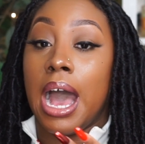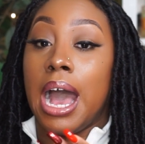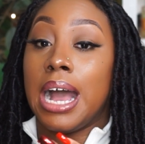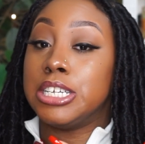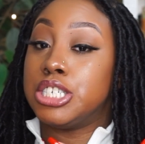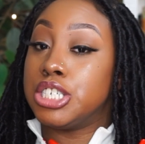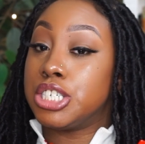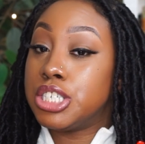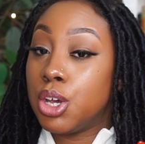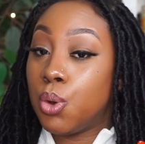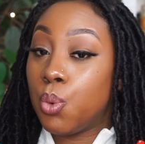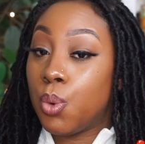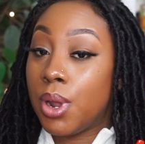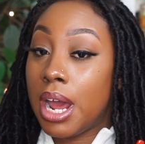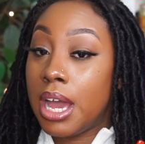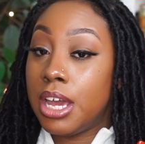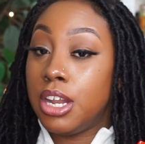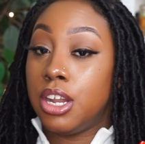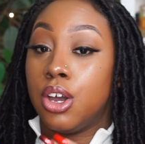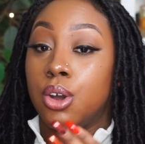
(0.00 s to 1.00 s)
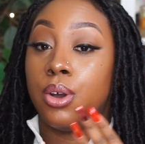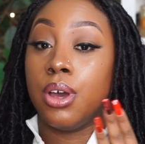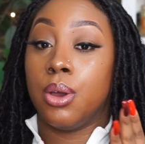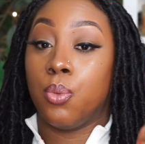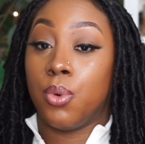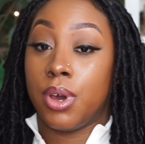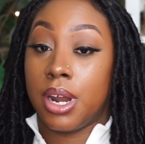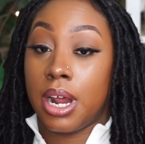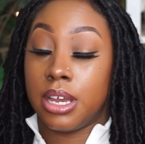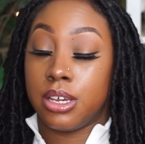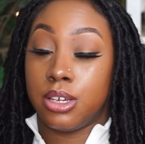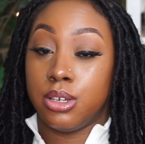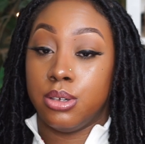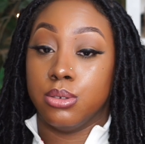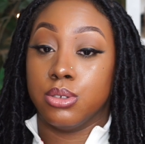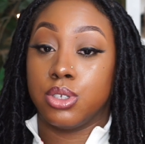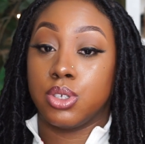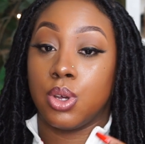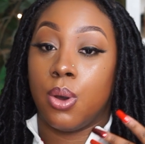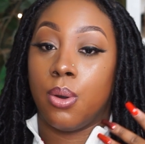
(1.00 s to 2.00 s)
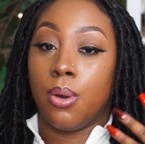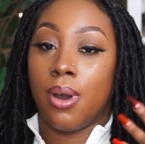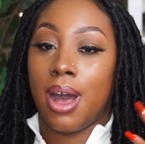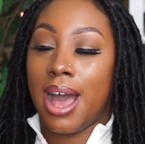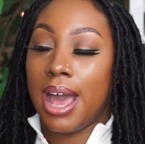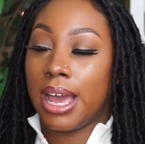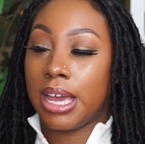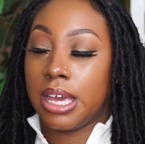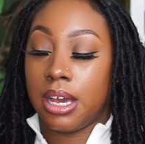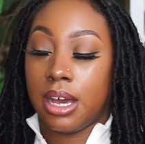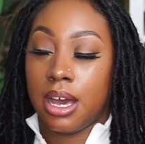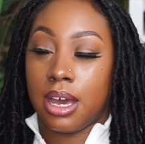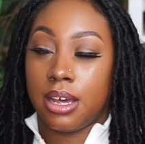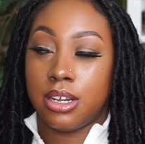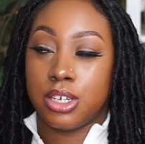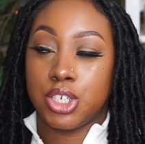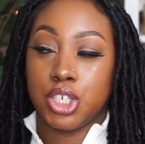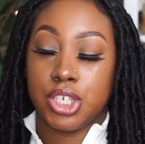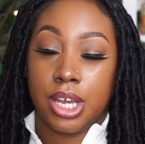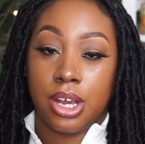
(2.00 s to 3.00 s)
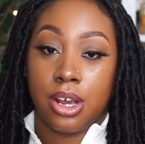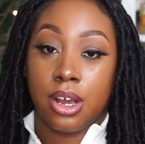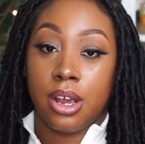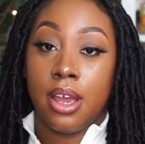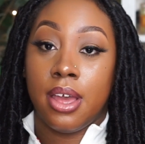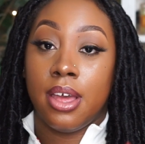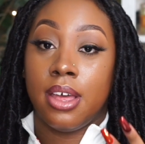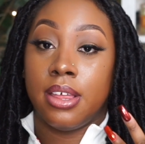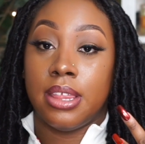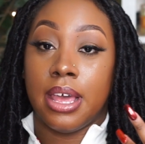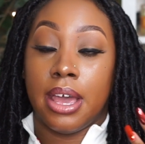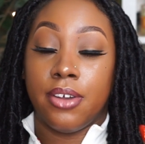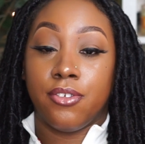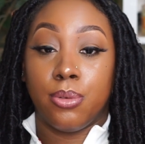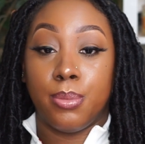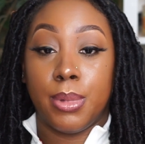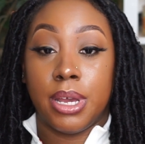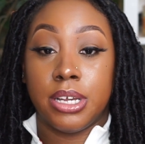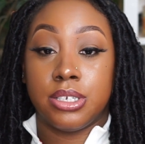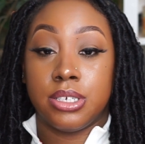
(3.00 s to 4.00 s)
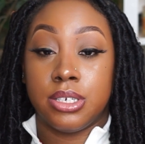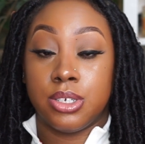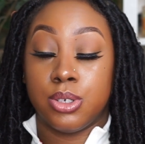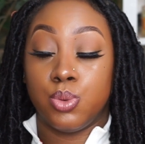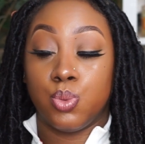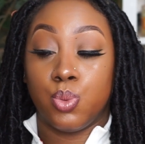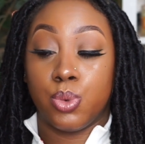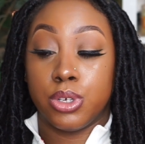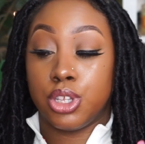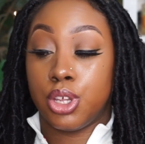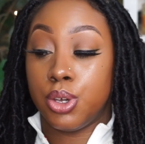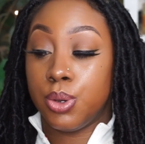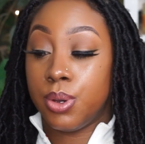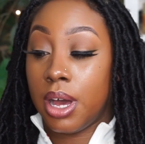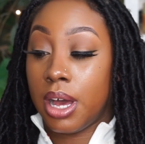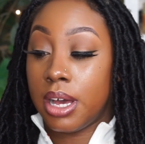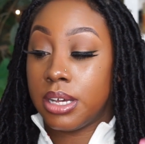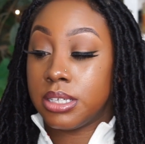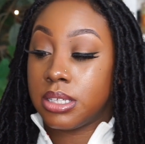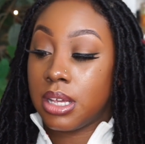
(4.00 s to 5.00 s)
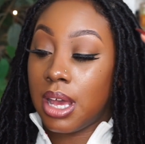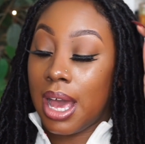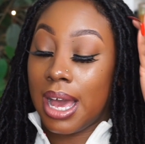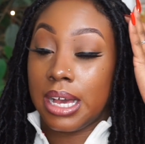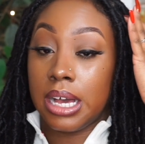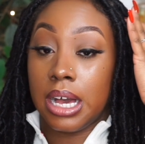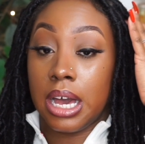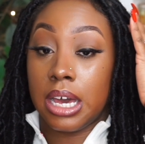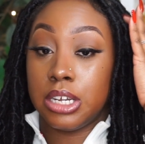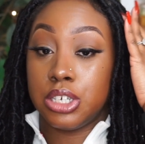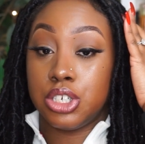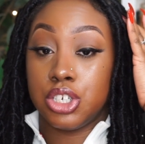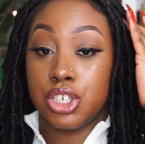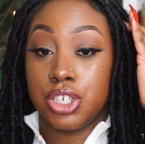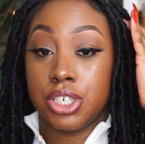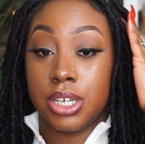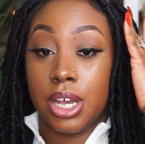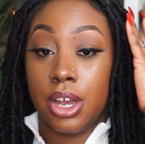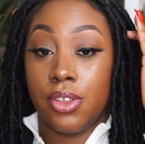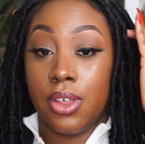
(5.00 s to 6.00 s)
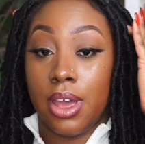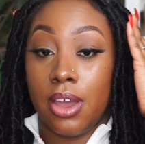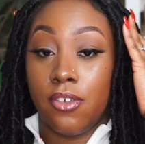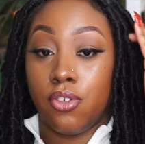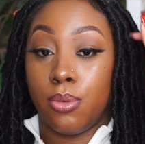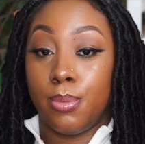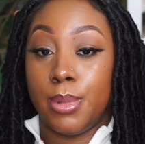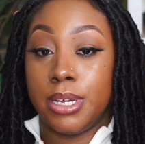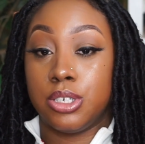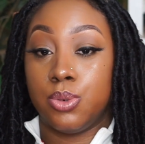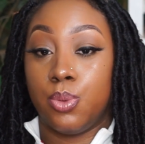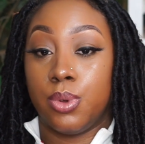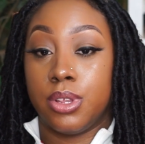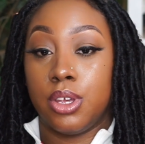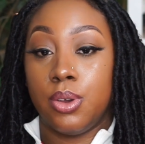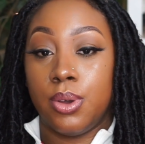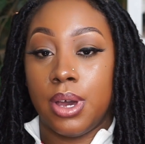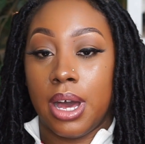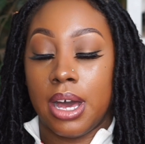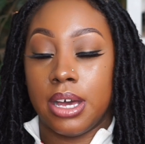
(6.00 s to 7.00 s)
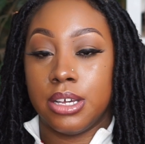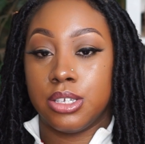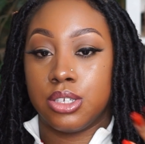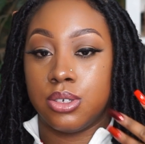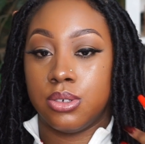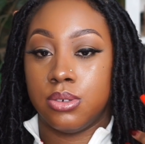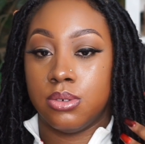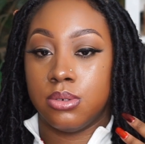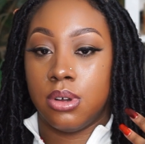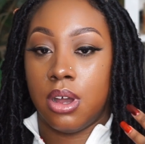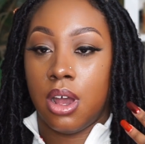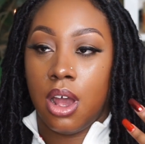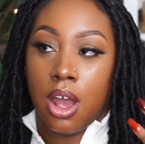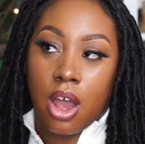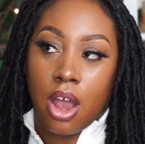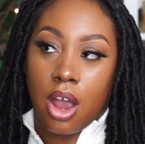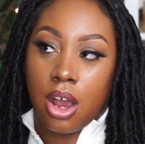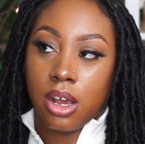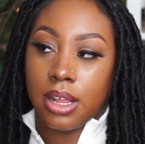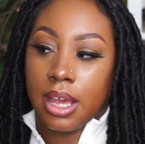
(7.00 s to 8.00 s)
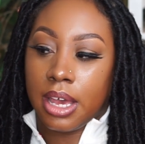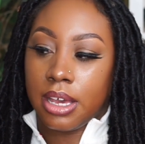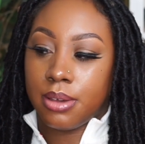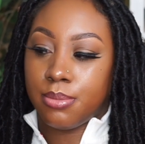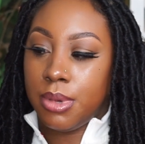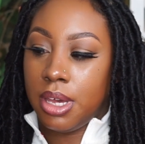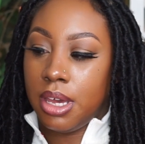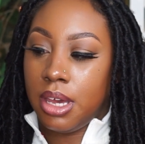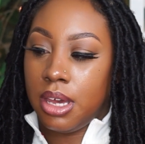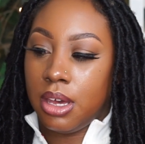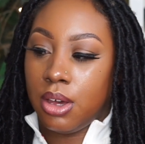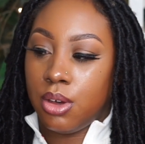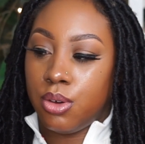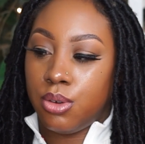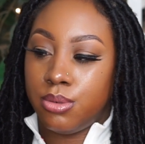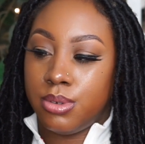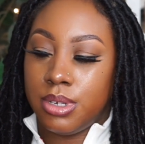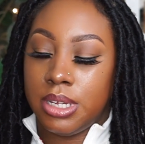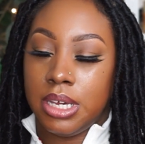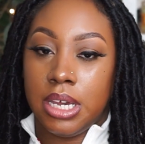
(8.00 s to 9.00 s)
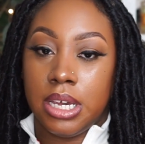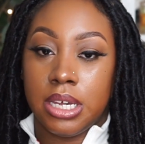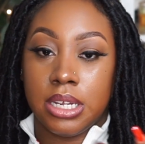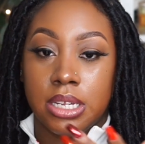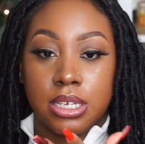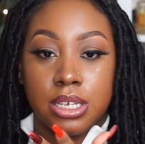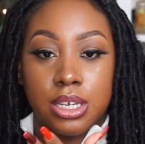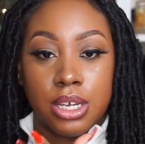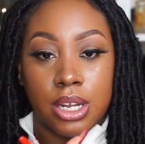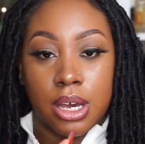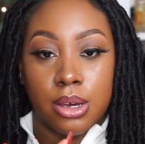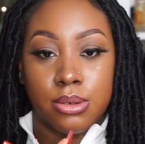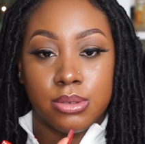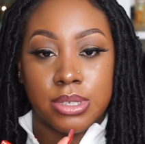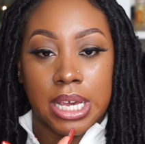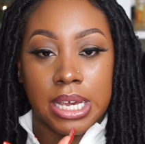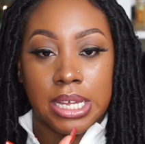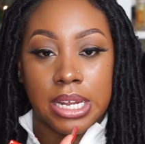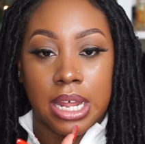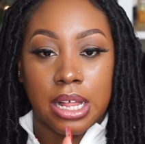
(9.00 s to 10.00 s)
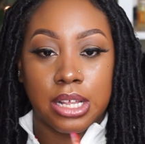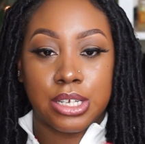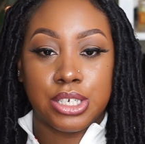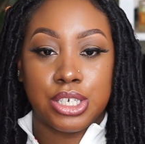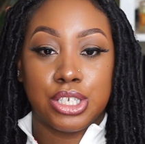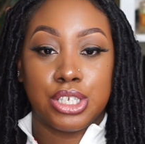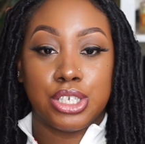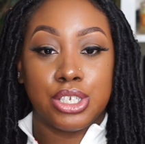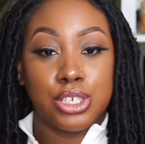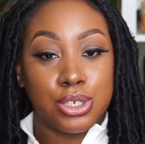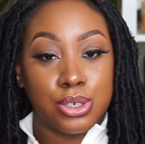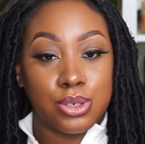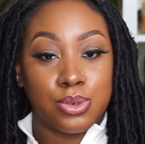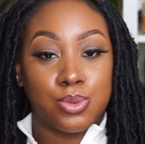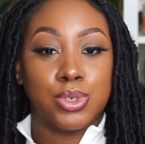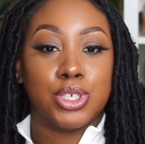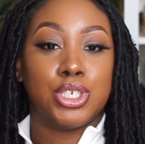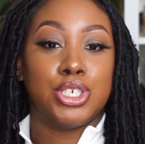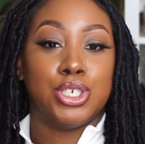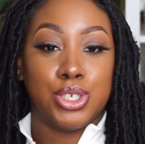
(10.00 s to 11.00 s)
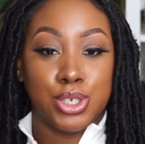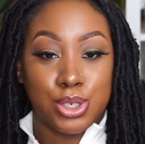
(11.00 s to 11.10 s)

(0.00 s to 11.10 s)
I just know what I know and what I use, so I can kind of share the information with you guys. I can kind of just share that information with you guys who are like me, who need, you know, technology to do what you